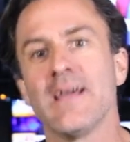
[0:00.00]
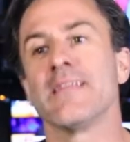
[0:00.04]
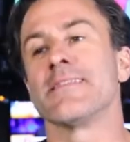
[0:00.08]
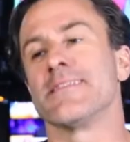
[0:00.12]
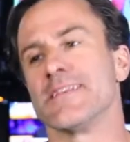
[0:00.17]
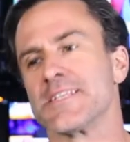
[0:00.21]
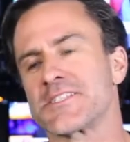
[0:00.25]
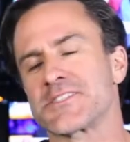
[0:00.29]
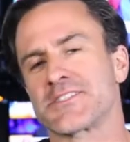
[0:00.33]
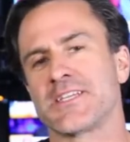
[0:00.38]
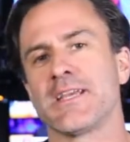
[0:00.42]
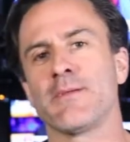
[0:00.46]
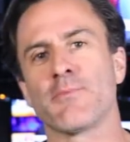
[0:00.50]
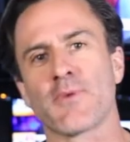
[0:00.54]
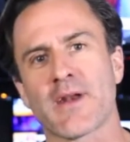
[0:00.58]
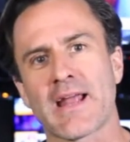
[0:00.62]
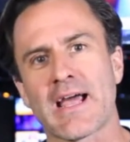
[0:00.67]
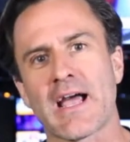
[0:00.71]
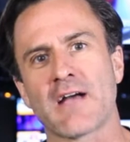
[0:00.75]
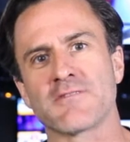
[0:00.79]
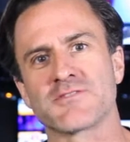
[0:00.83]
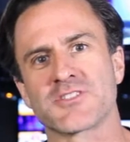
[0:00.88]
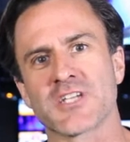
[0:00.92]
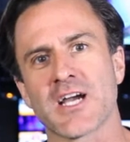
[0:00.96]
this team would
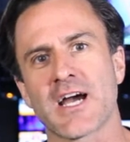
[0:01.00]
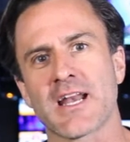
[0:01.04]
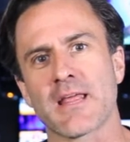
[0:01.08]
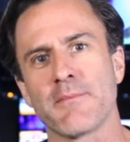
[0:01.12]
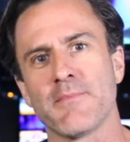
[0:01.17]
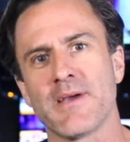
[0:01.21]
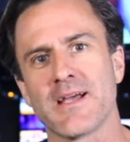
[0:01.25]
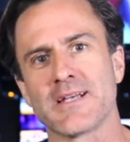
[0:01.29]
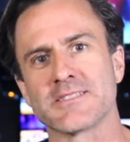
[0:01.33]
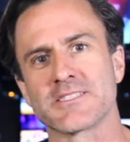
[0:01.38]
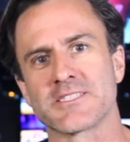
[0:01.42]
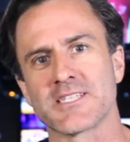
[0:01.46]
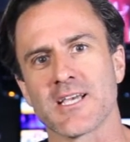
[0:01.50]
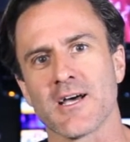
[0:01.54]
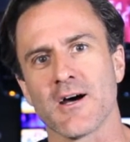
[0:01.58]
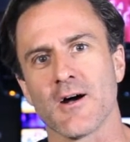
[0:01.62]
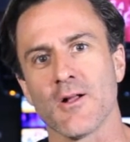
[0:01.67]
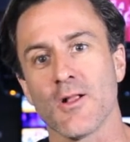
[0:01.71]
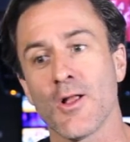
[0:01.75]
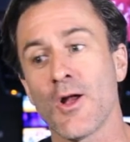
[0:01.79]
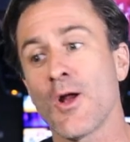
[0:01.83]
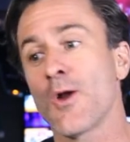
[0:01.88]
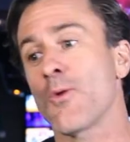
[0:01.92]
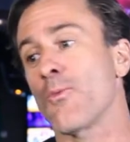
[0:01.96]
have Johnny
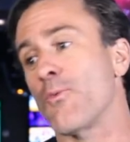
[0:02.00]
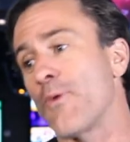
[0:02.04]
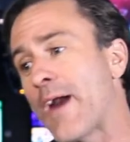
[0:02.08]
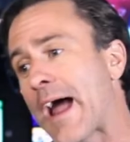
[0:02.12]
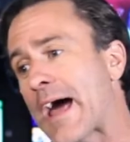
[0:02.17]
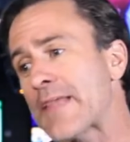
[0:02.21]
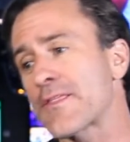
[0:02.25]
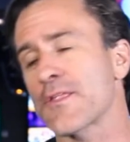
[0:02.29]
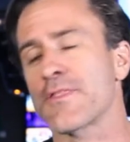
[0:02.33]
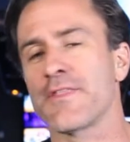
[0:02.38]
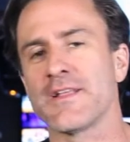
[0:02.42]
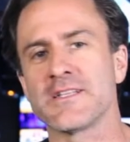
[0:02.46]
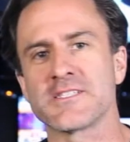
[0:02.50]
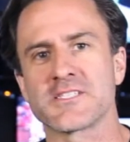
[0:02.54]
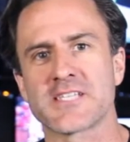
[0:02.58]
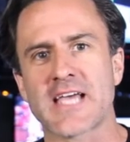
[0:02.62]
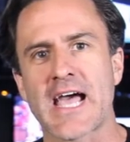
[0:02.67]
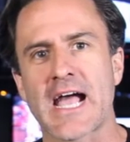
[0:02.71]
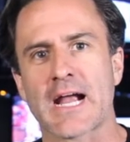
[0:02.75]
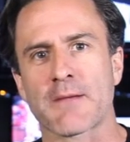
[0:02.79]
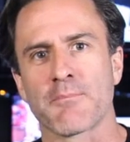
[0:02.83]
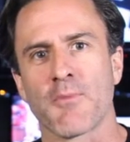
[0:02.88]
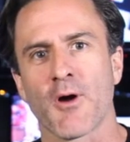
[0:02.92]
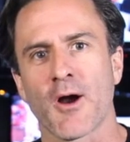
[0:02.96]
Manziel rather than
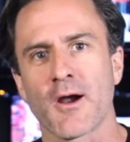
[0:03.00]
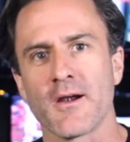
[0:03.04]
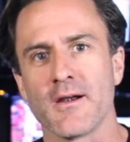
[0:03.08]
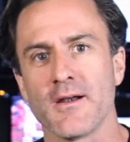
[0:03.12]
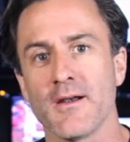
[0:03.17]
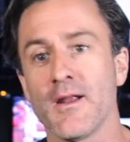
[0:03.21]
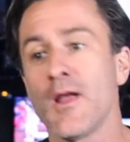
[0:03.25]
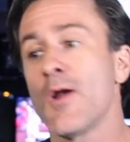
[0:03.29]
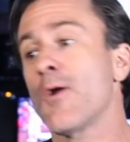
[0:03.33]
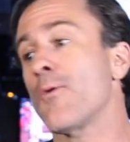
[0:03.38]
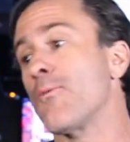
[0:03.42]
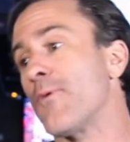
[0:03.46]
Zack Martin,